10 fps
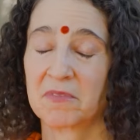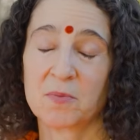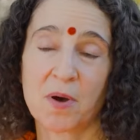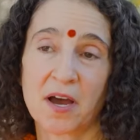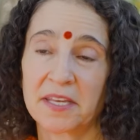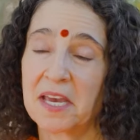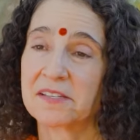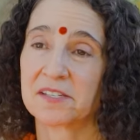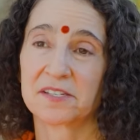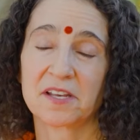The body
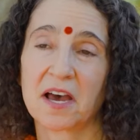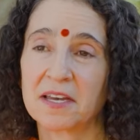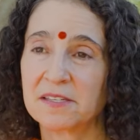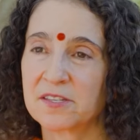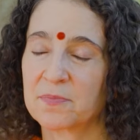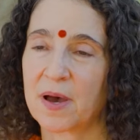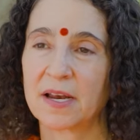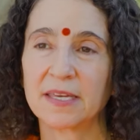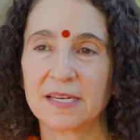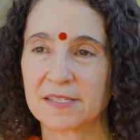has a size, the
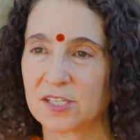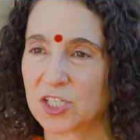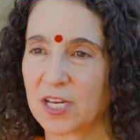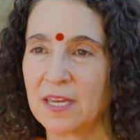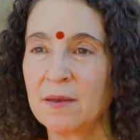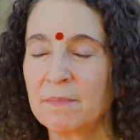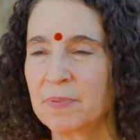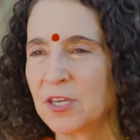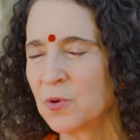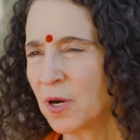body has a shape,
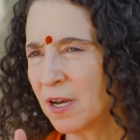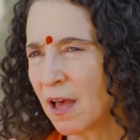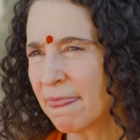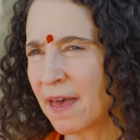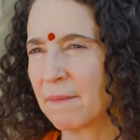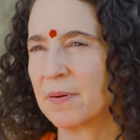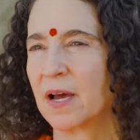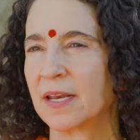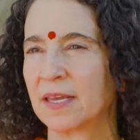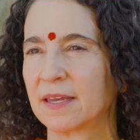but you are not that
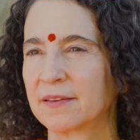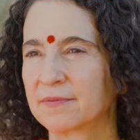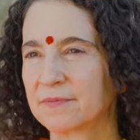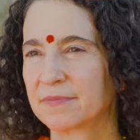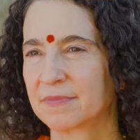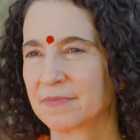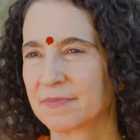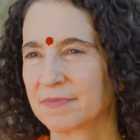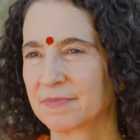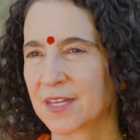body.
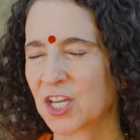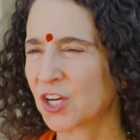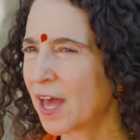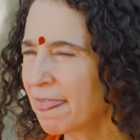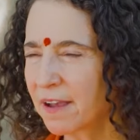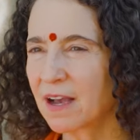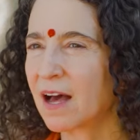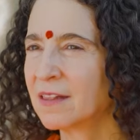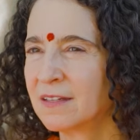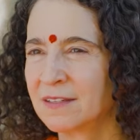You're not the
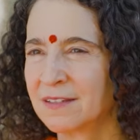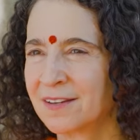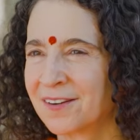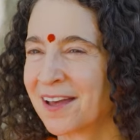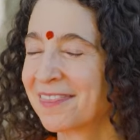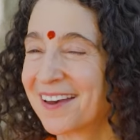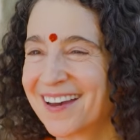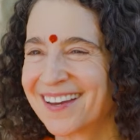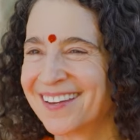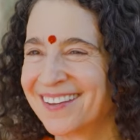color, you're not the
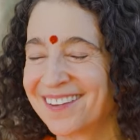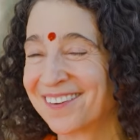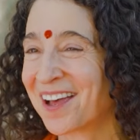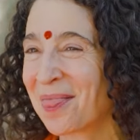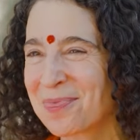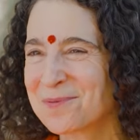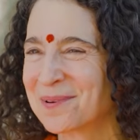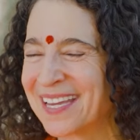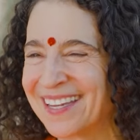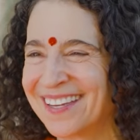height, you're not the
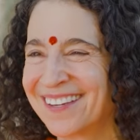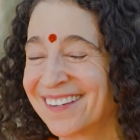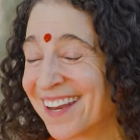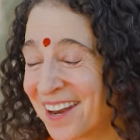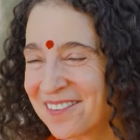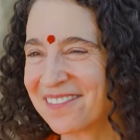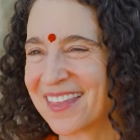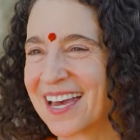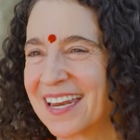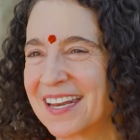weight, you're none
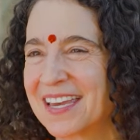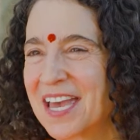of that.